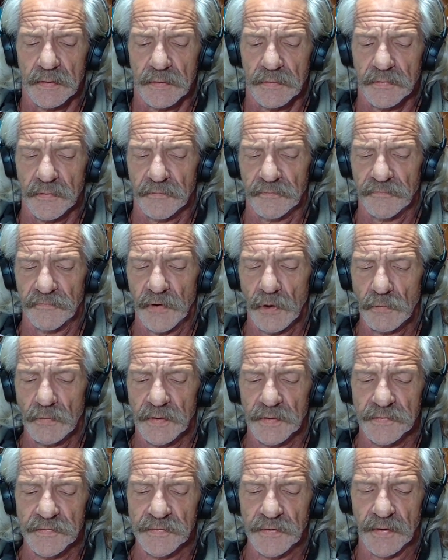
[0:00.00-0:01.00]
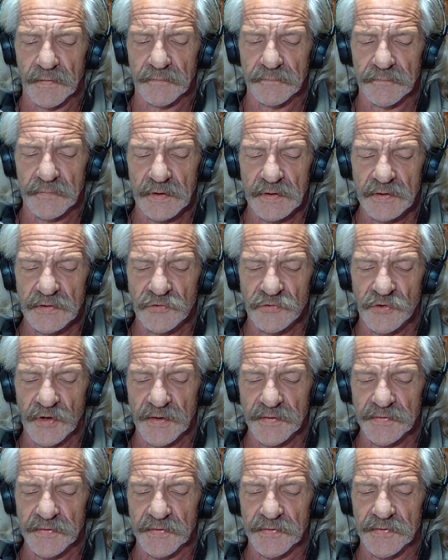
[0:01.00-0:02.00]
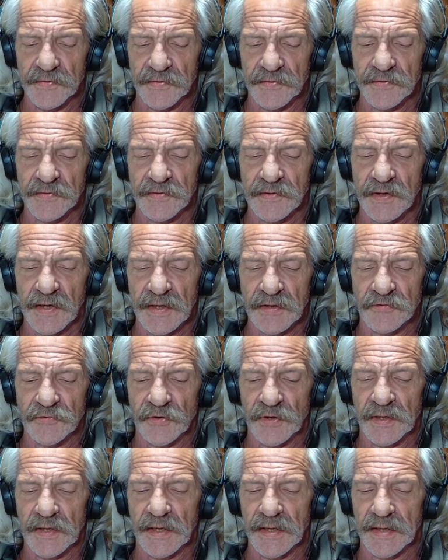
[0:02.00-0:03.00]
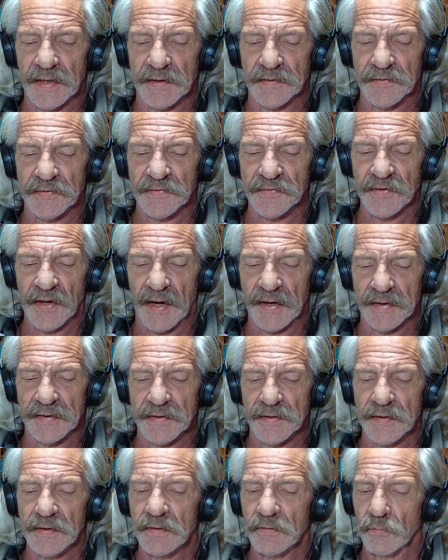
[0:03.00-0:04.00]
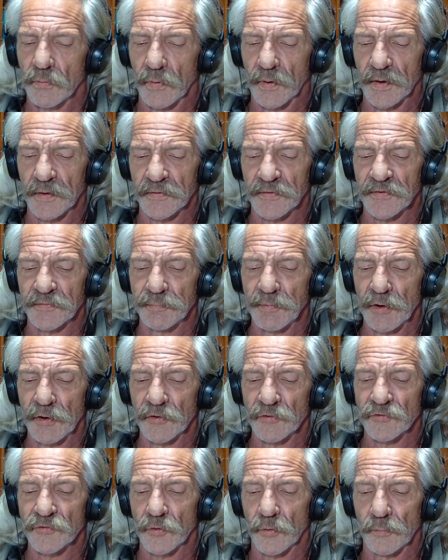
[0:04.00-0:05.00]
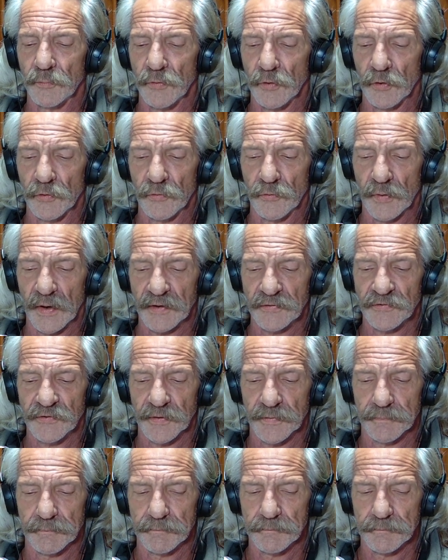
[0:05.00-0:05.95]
The focus of Jesus' teaching in Sidon was spiritual progression.